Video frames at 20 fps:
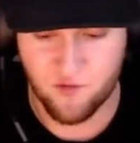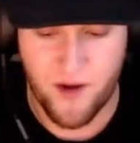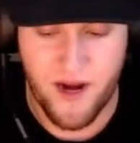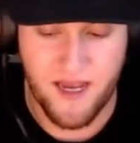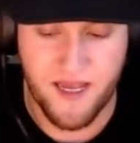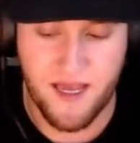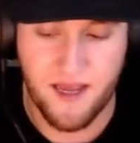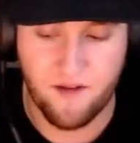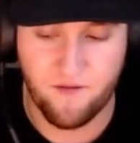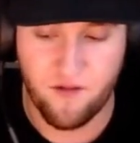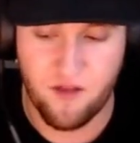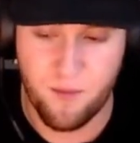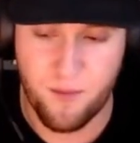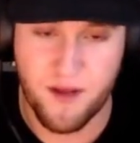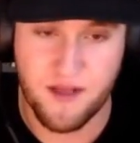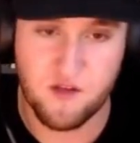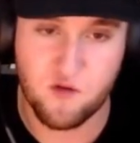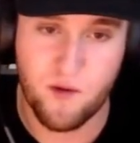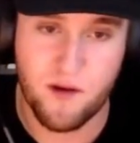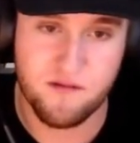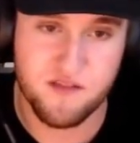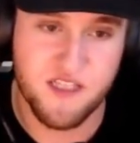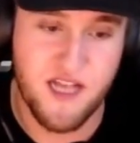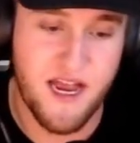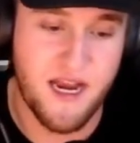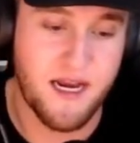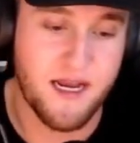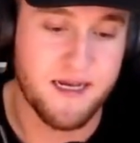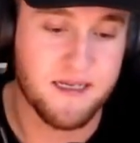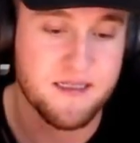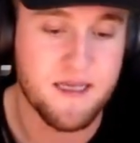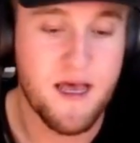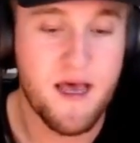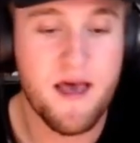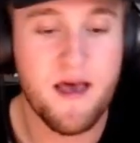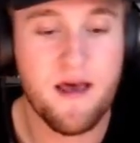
ranking for the Big 12 standings.